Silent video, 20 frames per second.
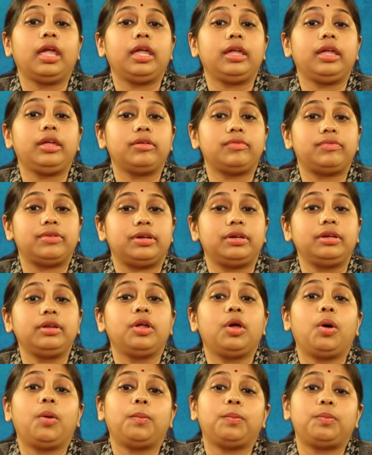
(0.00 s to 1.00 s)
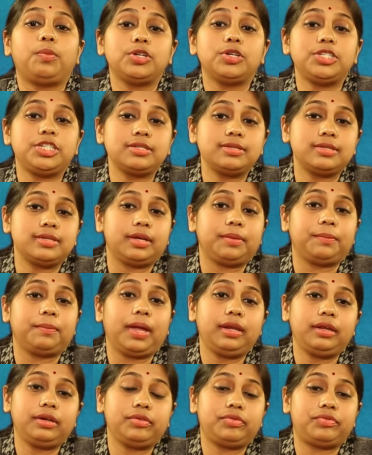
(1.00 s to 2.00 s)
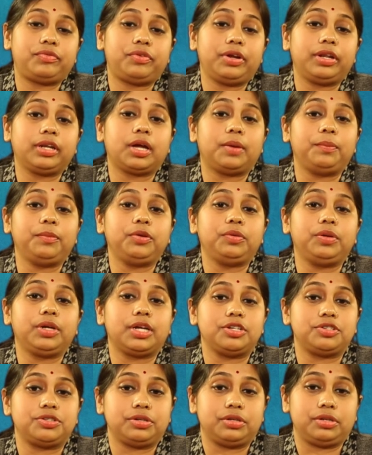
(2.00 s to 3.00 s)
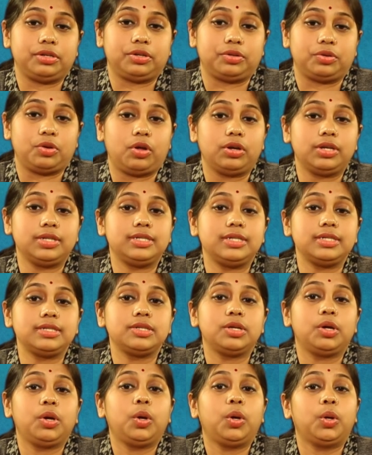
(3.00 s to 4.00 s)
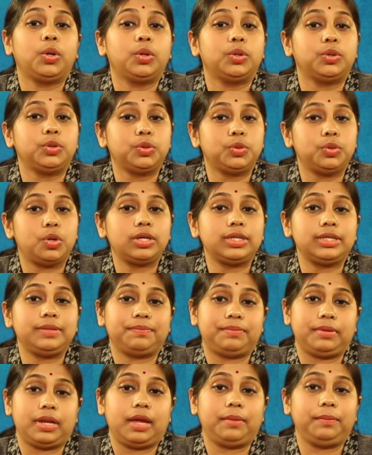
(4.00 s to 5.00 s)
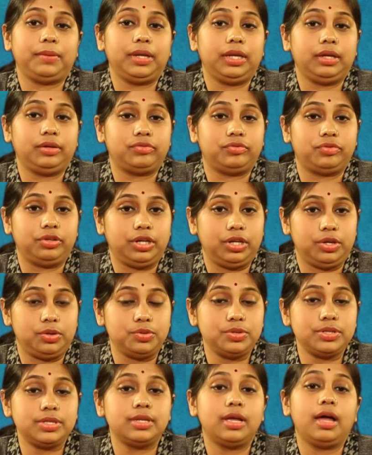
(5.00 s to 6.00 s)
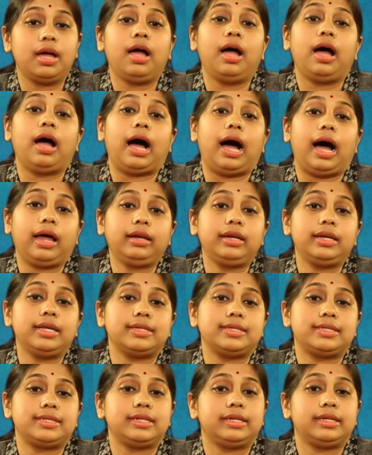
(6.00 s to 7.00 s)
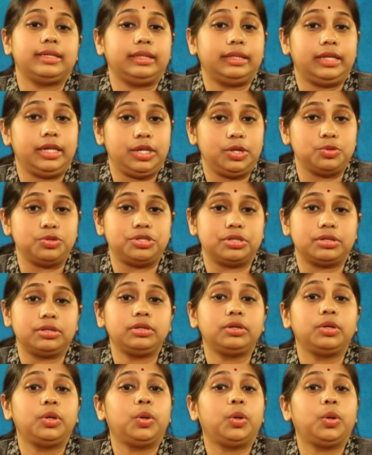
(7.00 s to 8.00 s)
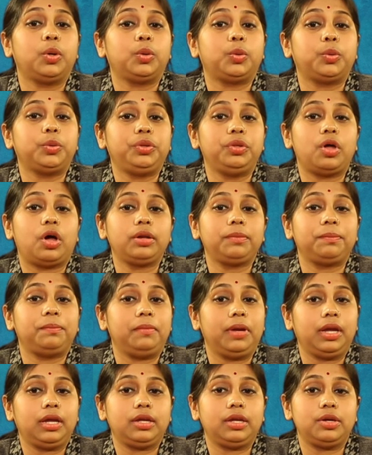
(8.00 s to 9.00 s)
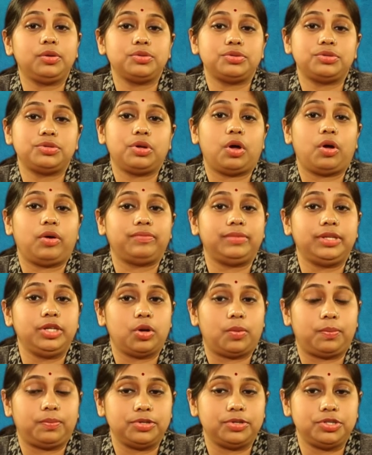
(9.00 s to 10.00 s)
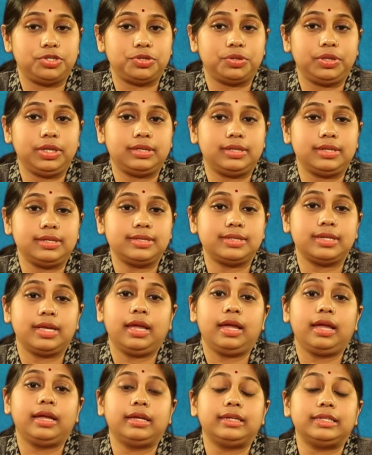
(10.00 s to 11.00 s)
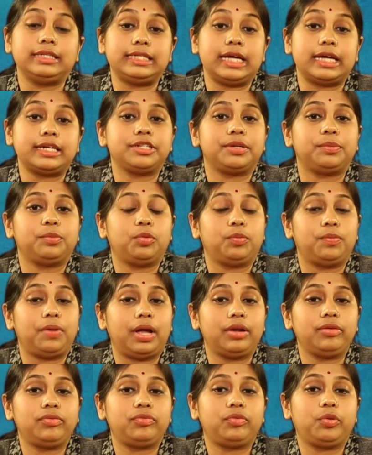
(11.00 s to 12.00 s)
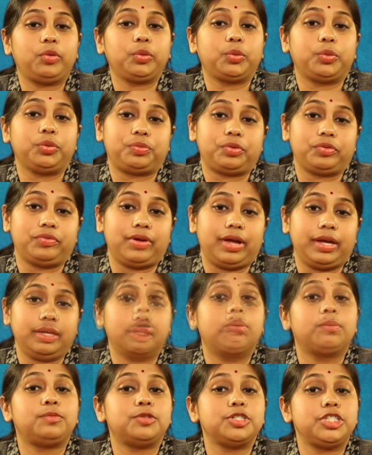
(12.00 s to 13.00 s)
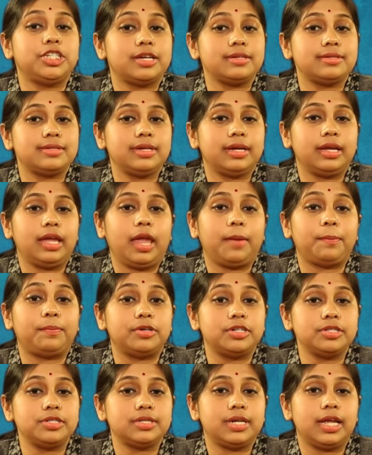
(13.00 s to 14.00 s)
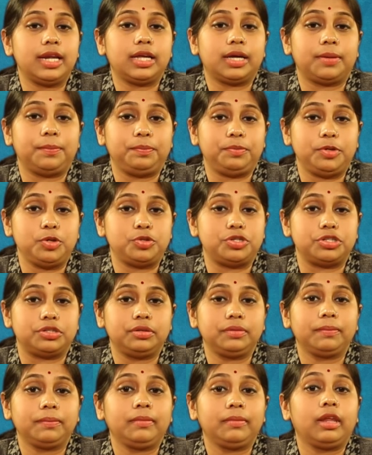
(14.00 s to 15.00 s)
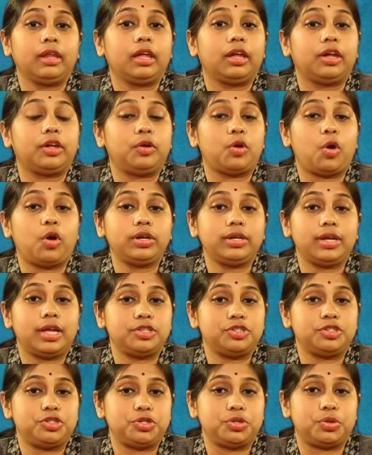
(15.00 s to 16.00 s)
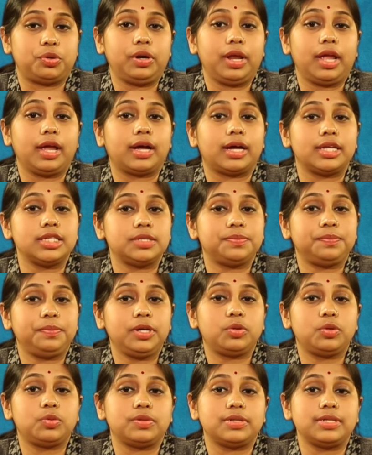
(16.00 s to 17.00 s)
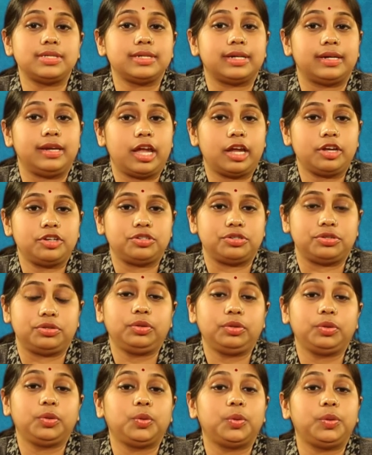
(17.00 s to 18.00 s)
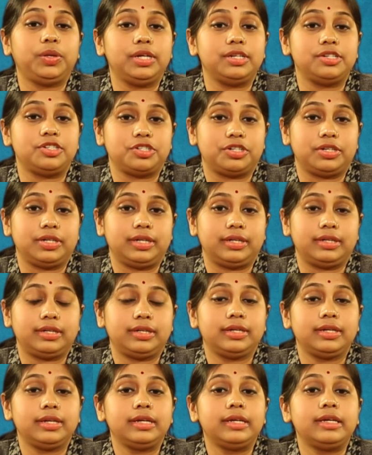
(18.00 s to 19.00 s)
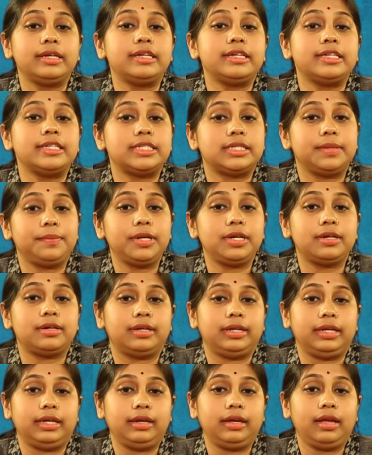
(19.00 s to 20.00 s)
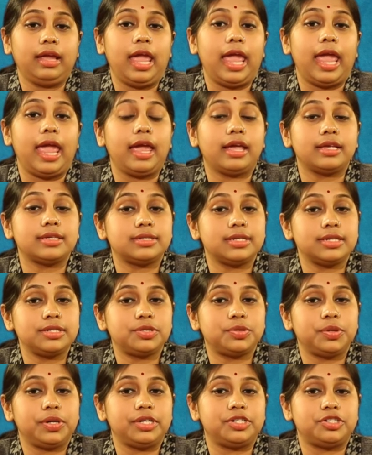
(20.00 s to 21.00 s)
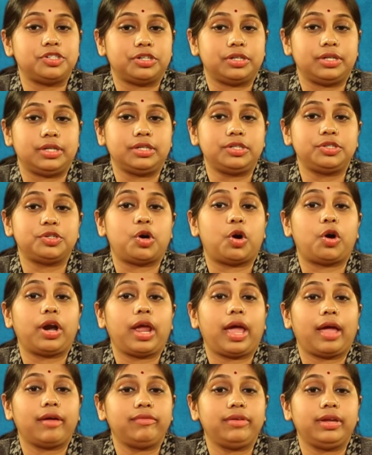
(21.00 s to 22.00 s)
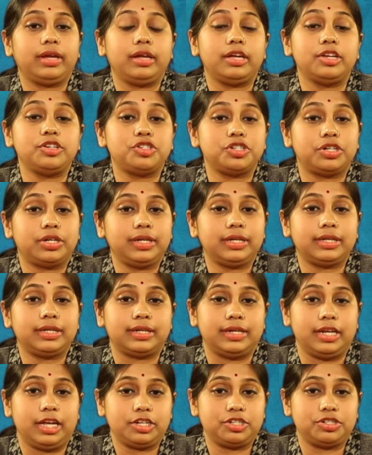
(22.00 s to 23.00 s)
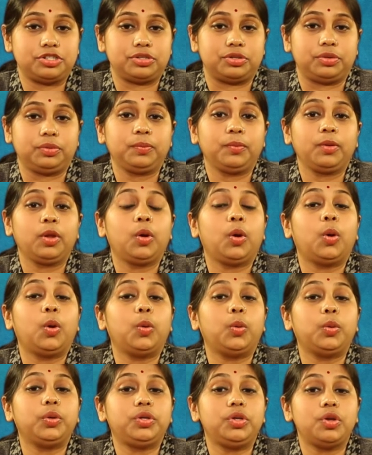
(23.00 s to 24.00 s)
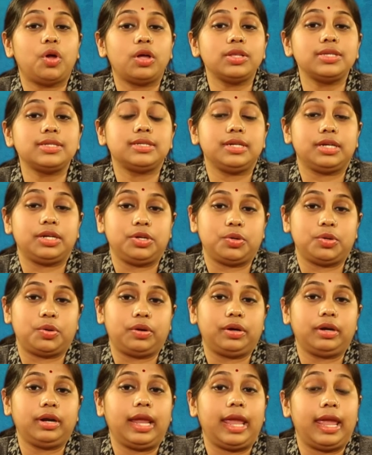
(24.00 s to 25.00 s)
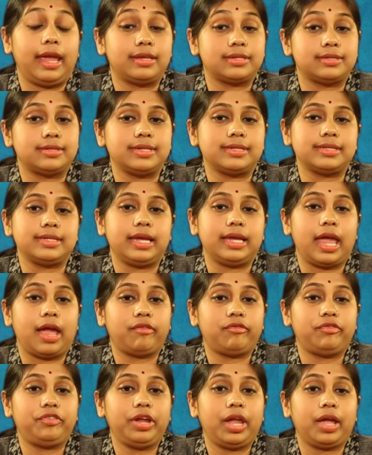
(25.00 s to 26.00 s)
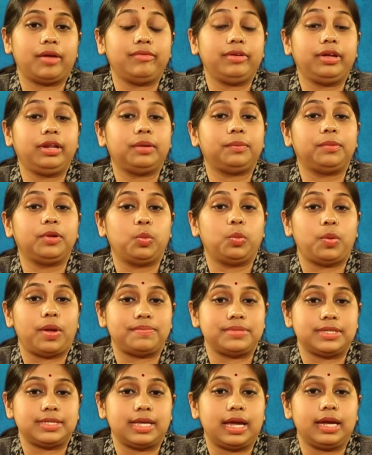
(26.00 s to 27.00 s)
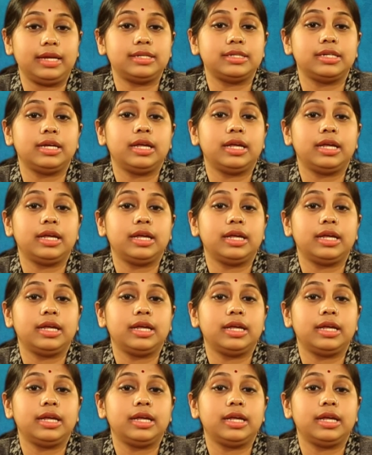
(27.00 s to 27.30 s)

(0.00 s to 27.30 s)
Even possessing many different communication technologies do not imply meaningful use unless the user could not make use of the opportunities that a mobile phone could provide. Possessing a personal computer cannot ensure a conspicuous connection to the internet. Similarly, access to internet or having internet connection would not secure accessing every available website